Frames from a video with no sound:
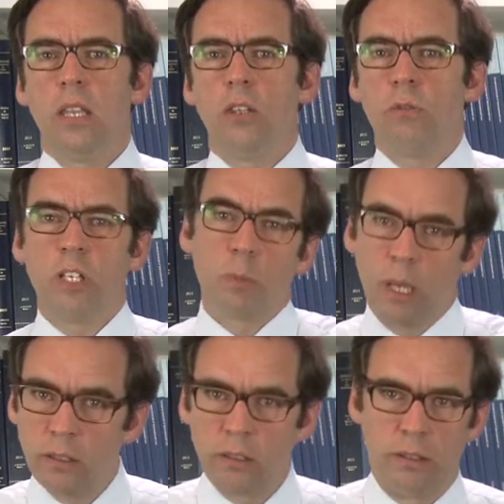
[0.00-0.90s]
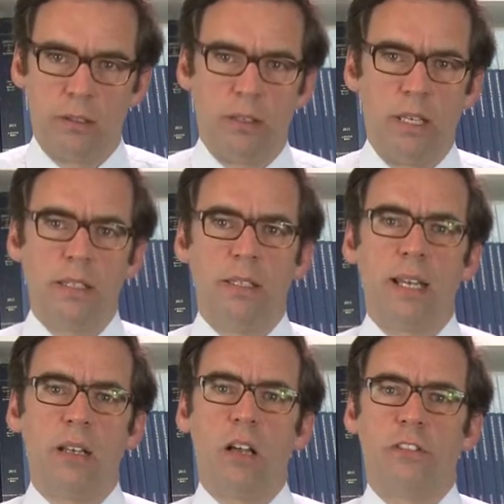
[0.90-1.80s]
The respondent is
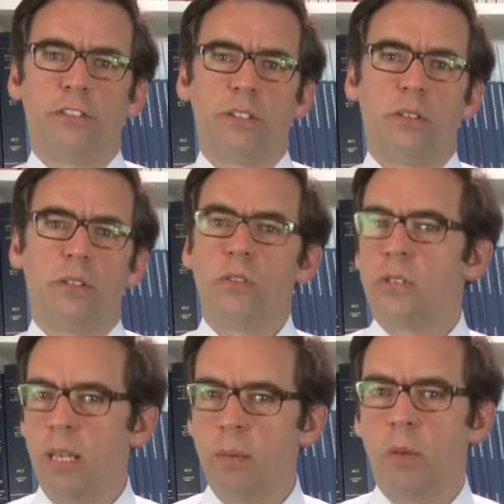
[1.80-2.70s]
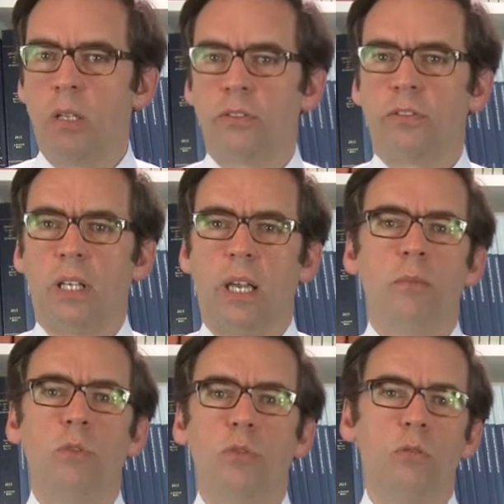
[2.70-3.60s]
then offered the same amount of
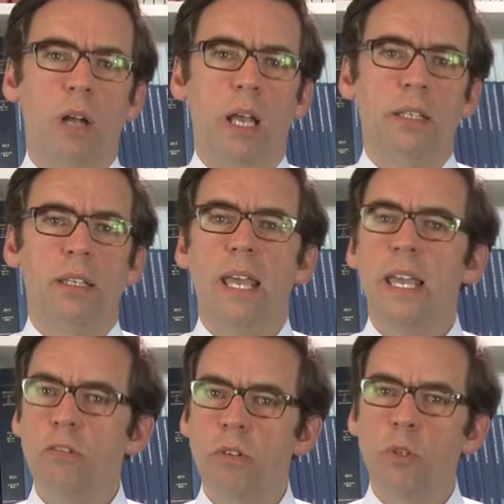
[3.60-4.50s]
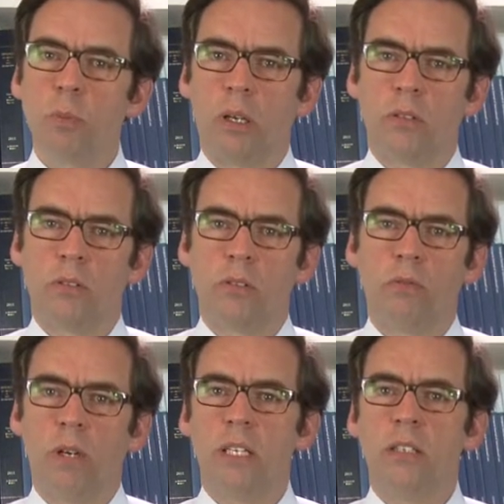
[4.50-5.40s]
time to write in response
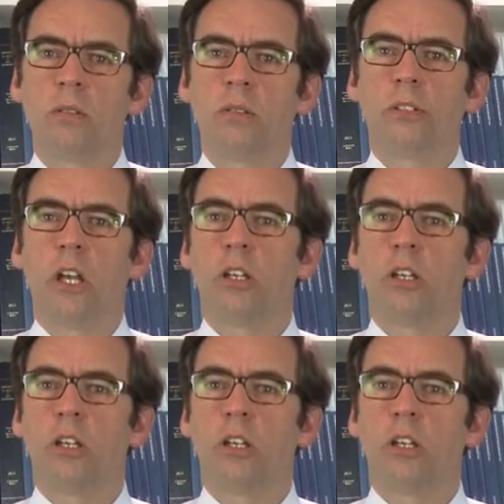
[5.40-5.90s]
what is called a